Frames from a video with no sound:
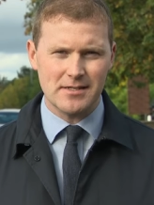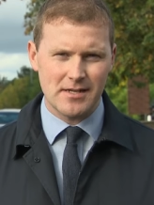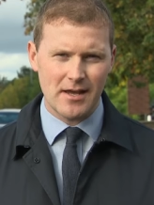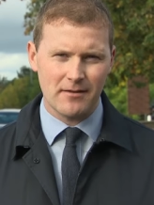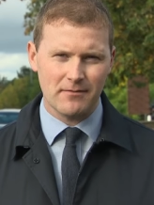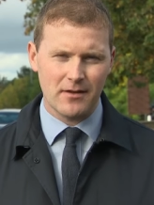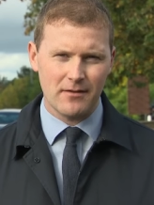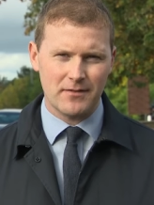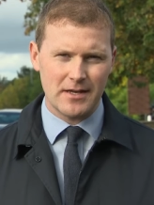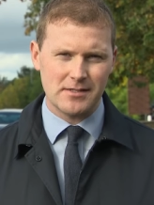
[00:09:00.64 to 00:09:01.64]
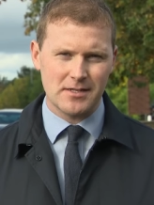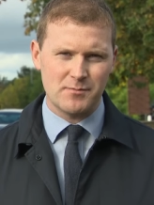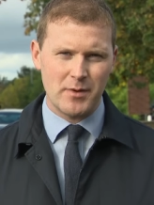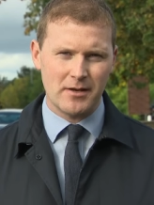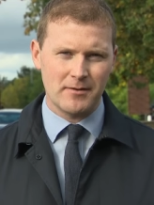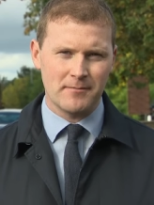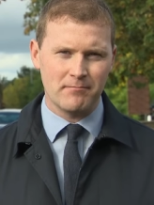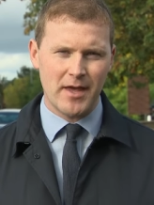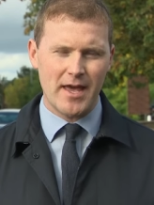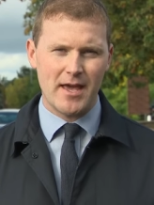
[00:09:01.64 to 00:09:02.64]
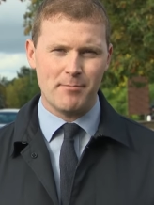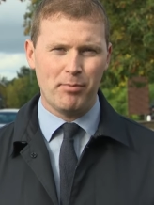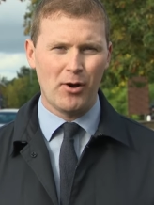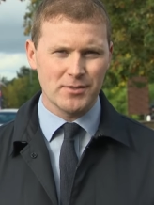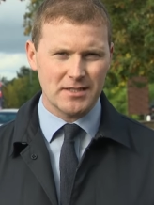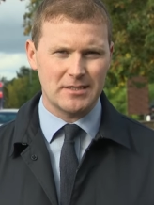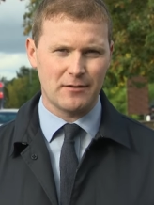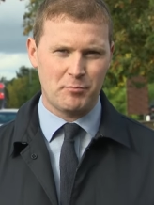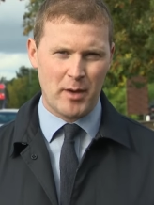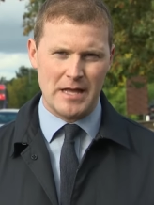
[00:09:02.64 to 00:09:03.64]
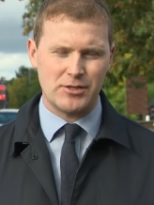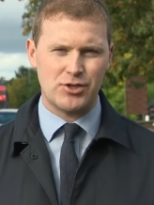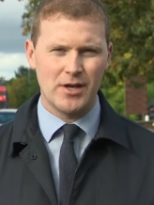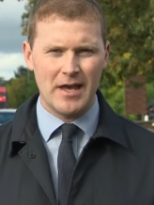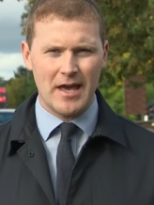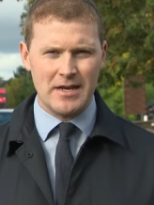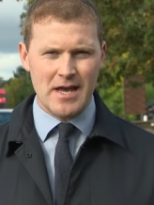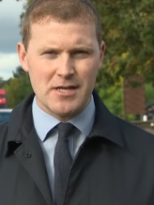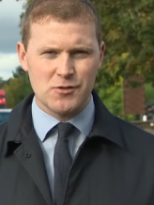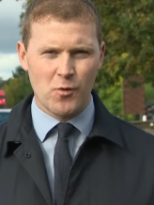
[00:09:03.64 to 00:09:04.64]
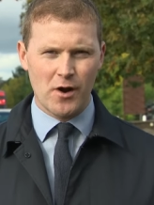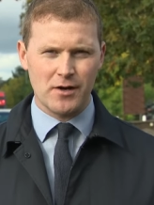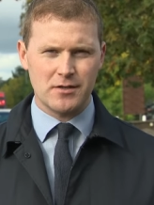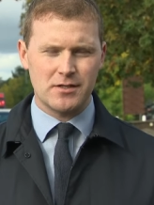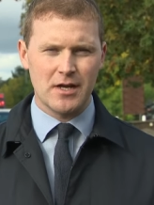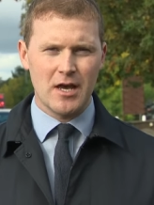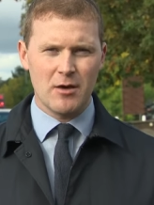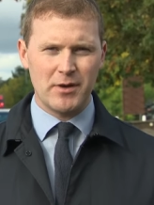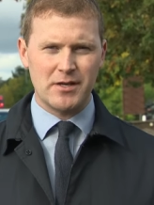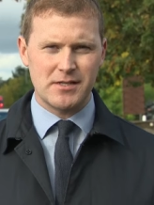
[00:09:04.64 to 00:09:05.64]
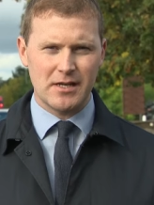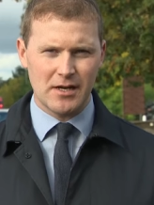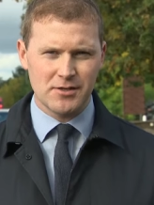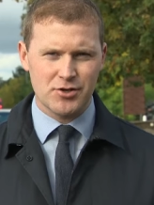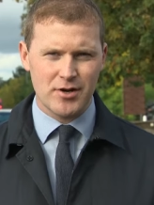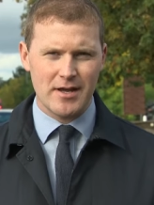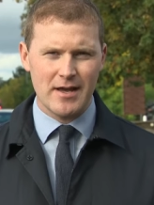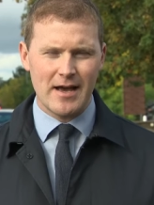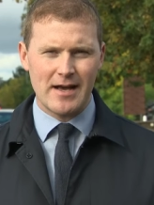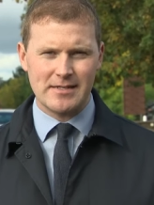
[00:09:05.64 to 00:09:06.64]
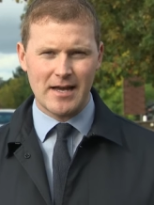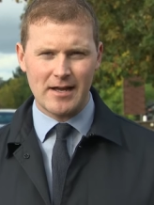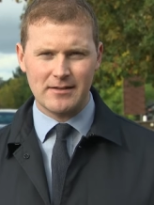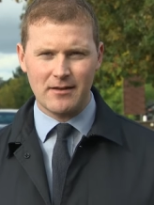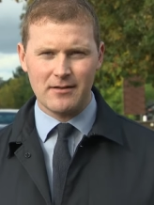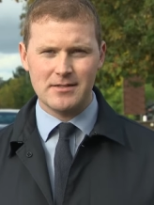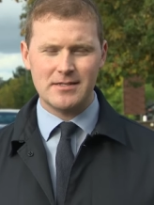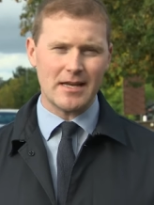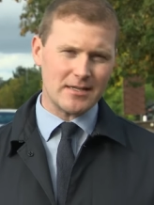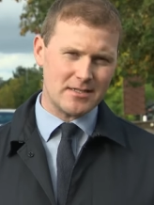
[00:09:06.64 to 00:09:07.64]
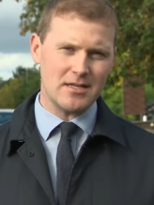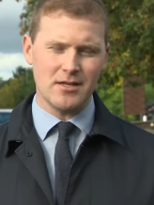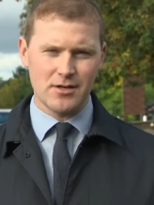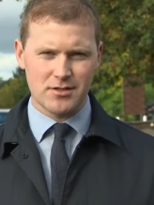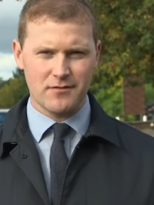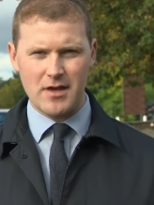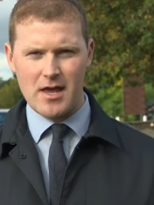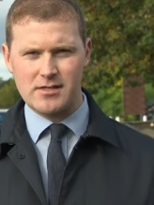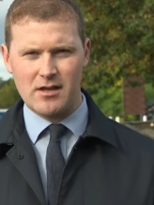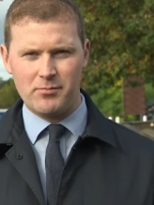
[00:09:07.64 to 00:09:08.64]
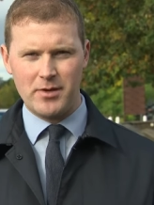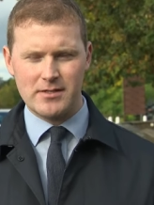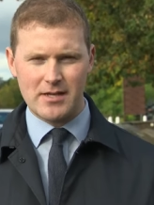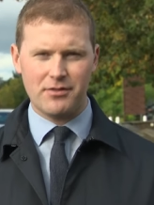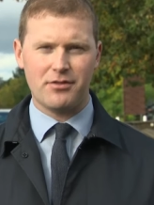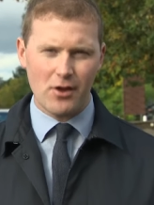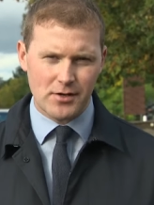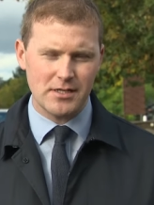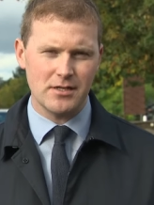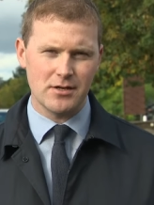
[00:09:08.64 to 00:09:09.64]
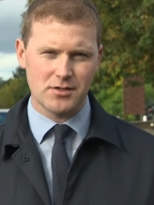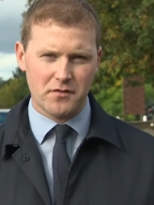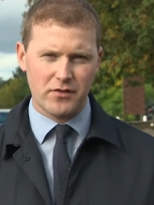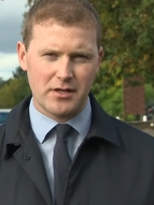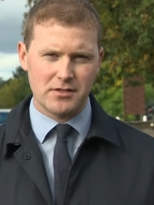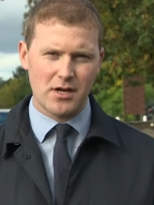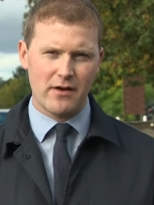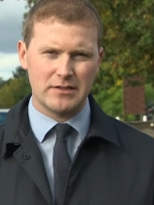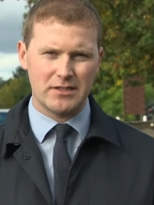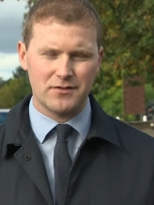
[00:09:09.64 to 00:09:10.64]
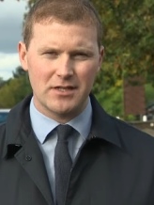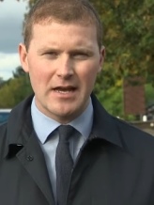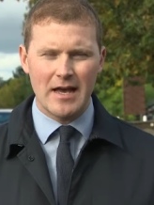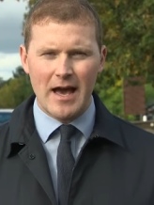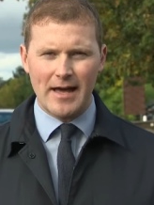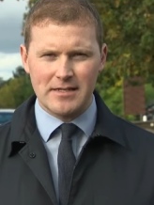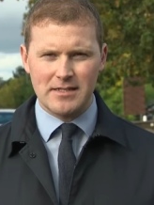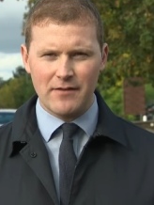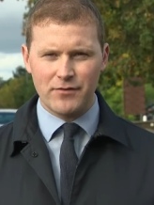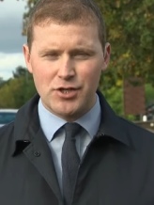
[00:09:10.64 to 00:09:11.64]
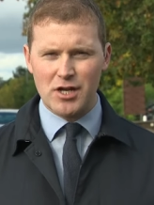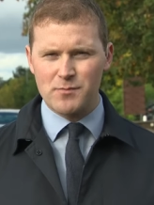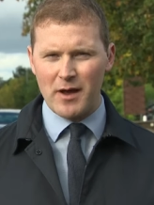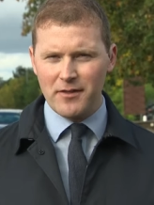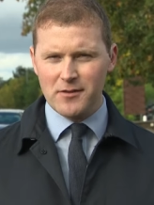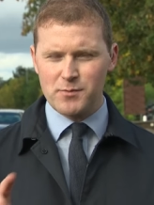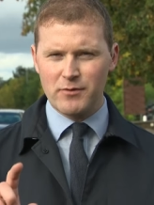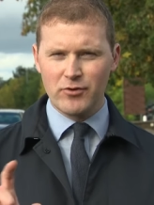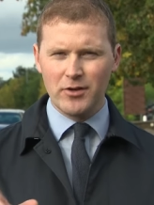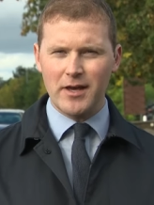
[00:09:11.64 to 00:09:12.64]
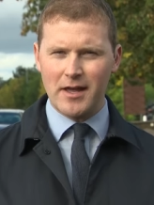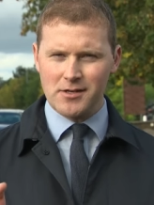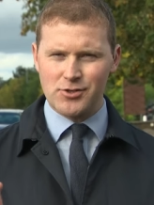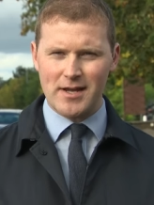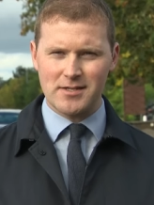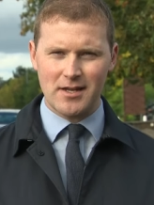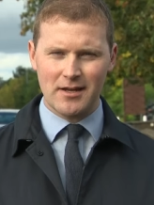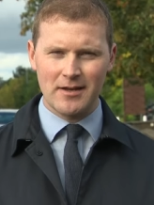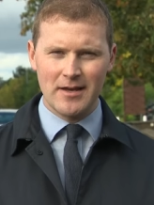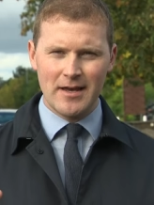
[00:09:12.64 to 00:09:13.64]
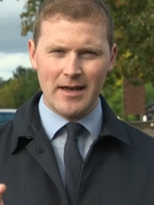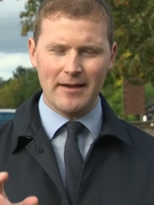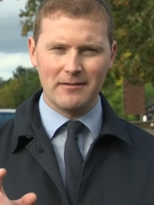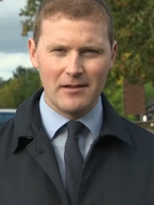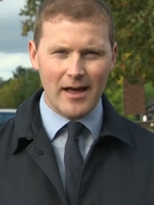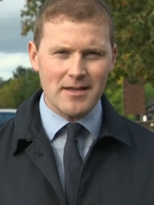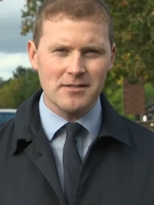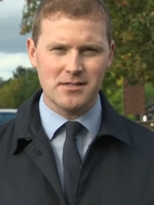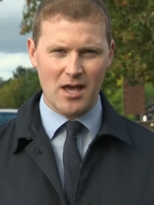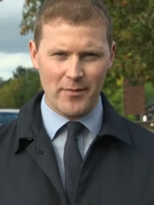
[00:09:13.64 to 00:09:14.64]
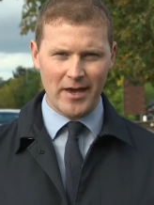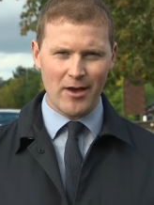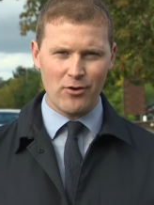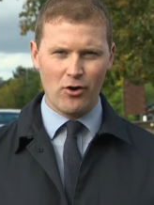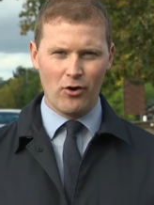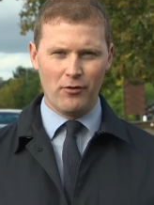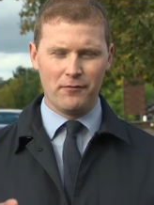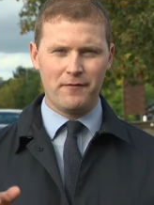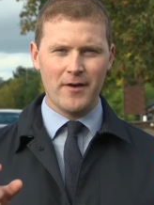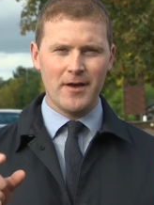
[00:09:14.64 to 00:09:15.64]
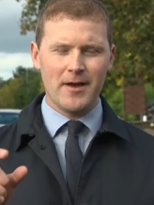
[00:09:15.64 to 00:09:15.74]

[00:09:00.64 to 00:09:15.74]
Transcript: is saying that this has been a positive pitch, in his words, because the country has had 16 years of the SNP's, had 13 years of the Conservatives, and it's time for change. But I think there's been really interesting uh, lines coming out of.